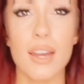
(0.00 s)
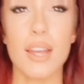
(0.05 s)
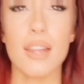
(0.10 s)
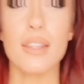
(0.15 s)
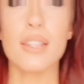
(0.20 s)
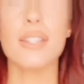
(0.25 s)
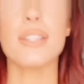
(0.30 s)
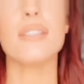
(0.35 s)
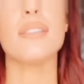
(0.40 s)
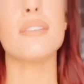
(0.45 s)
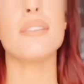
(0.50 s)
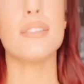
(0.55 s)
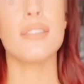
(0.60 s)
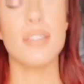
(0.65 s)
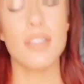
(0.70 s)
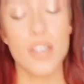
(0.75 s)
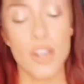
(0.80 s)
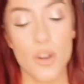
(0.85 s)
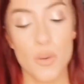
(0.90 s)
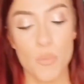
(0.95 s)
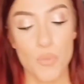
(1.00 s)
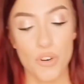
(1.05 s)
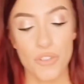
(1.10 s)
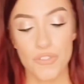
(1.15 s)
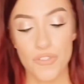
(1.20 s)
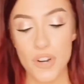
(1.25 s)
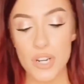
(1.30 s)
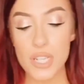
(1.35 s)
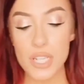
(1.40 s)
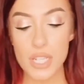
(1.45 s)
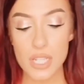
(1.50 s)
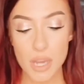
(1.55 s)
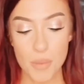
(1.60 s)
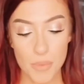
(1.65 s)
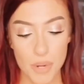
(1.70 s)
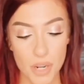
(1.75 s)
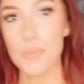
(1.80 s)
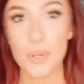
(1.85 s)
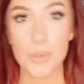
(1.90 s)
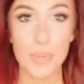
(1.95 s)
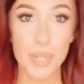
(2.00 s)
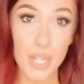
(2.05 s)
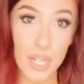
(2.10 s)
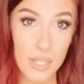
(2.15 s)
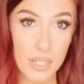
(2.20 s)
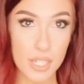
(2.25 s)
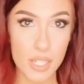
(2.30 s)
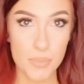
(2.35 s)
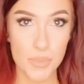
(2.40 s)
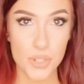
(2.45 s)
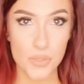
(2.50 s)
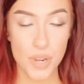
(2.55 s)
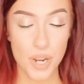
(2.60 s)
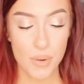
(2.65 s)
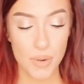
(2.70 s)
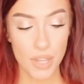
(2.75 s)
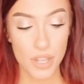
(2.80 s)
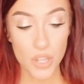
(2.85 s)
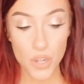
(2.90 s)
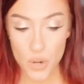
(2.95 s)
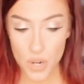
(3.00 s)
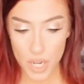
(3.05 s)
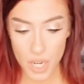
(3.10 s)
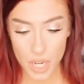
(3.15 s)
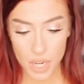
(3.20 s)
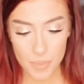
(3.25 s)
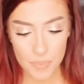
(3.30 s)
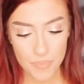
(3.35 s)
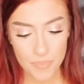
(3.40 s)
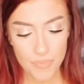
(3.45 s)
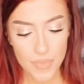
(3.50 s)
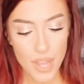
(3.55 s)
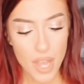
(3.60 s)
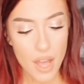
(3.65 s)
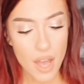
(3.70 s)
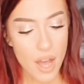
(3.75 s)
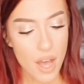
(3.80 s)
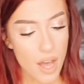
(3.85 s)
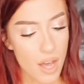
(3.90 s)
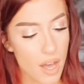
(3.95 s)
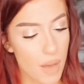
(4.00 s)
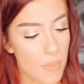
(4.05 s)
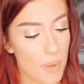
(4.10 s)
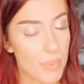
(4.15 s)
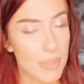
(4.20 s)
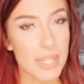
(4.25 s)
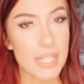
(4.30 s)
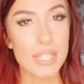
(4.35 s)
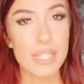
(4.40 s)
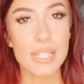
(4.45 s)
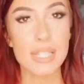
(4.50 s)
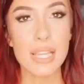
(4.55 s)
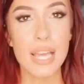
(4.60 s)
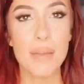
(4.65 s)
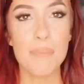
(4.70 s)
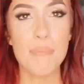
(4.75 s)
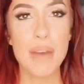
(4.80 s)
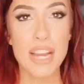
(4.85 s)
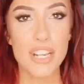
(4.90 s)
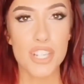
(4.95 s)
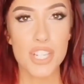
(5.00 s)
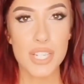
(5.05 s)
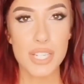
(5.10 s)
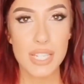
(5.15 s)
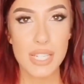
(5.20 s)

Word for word: and this is, you know, more for summer because summer's right around the corner, but this is a matching